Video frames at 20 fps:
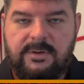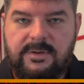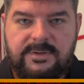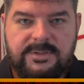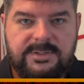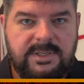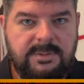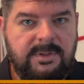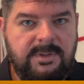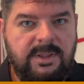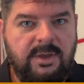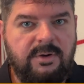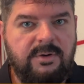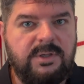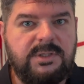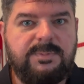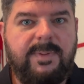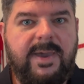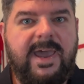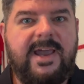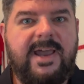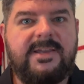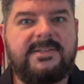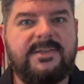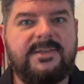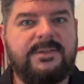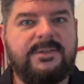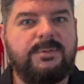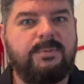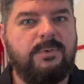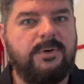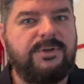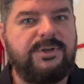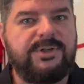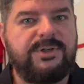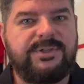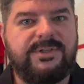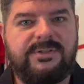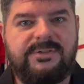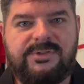Some of those passes were
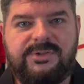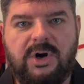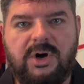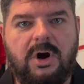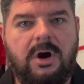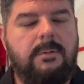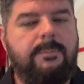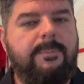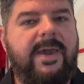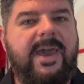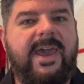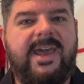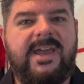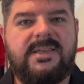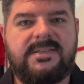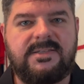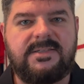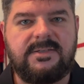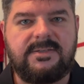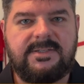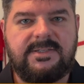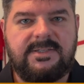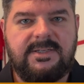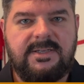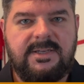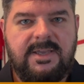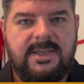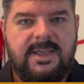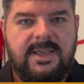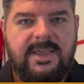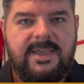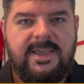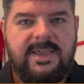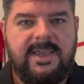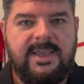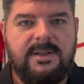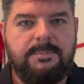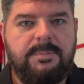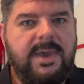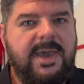just dart passes,
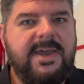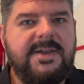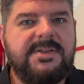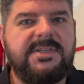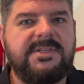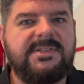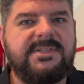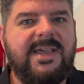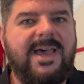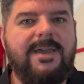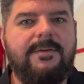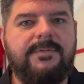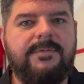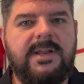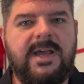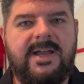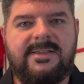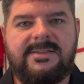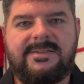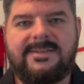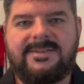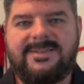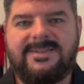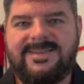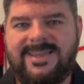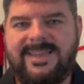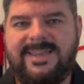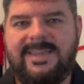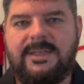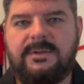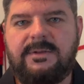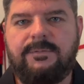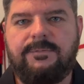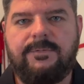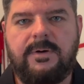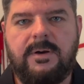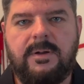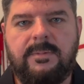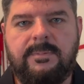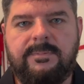and passes I have not seen
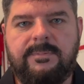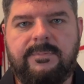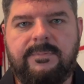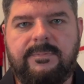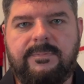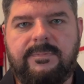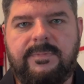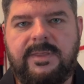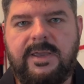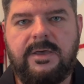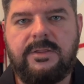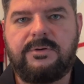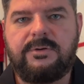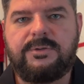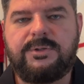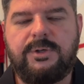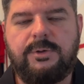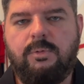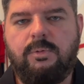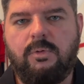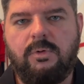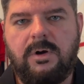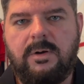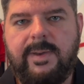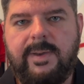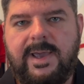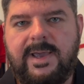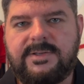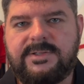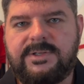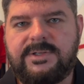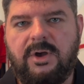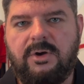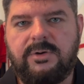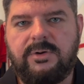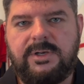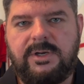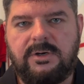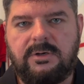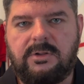from the other two quarterbacks
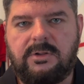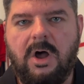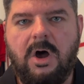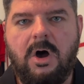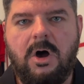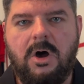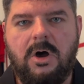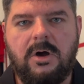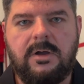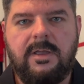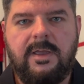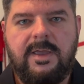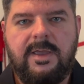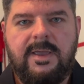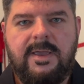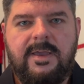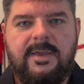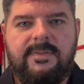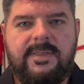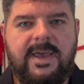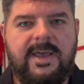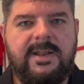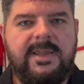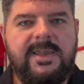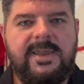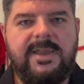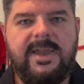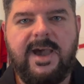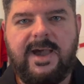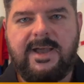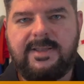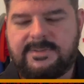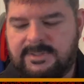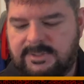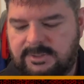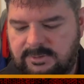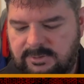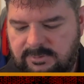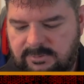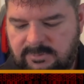all year long that he got
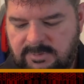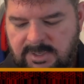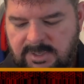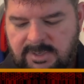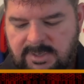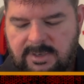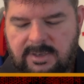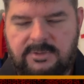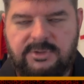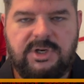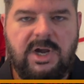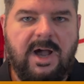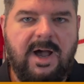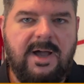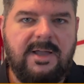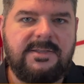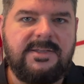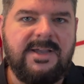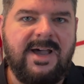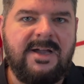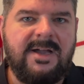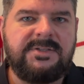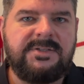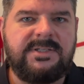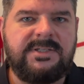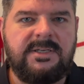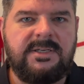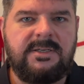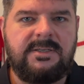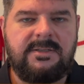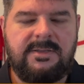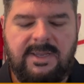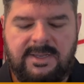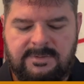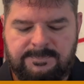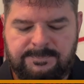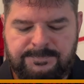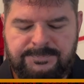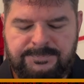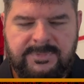to Jahan Dotson
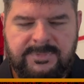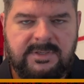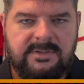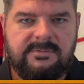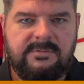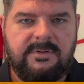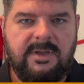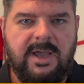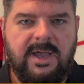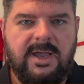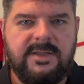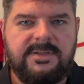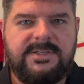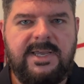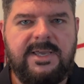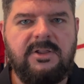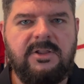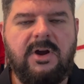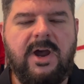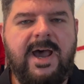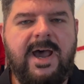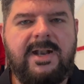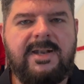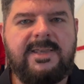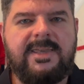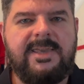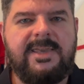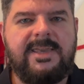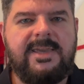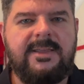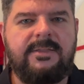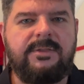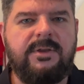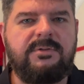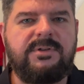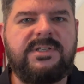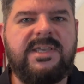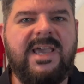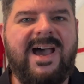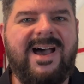and Taylor Heineke, hitting
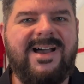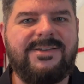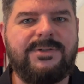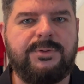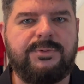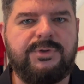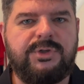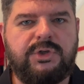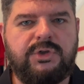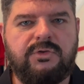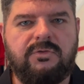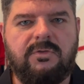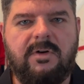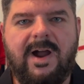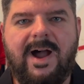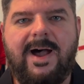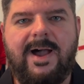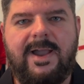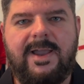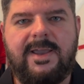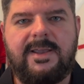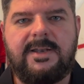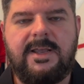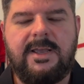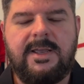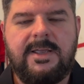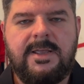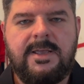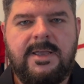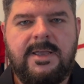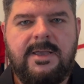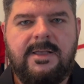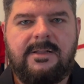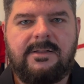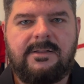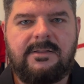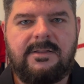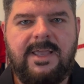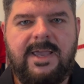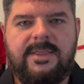those guys on stride,
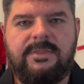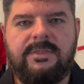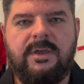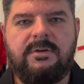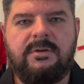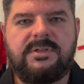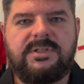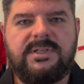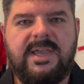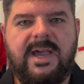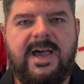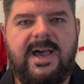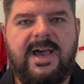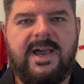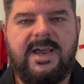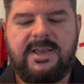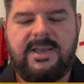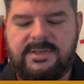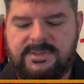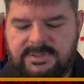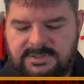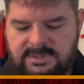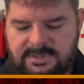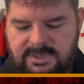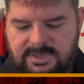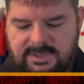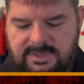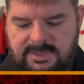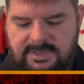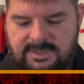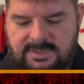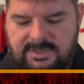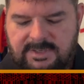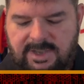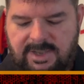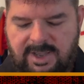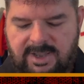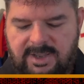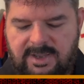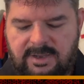letting those guys
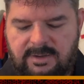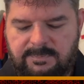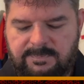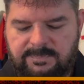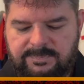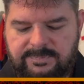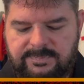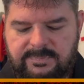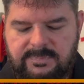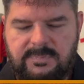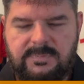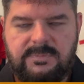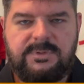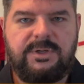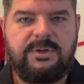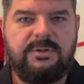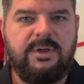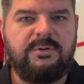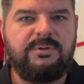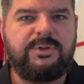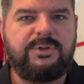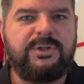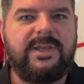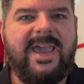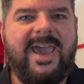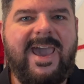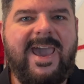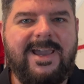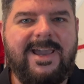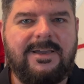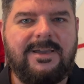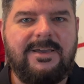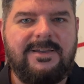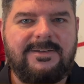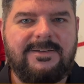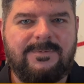do those yak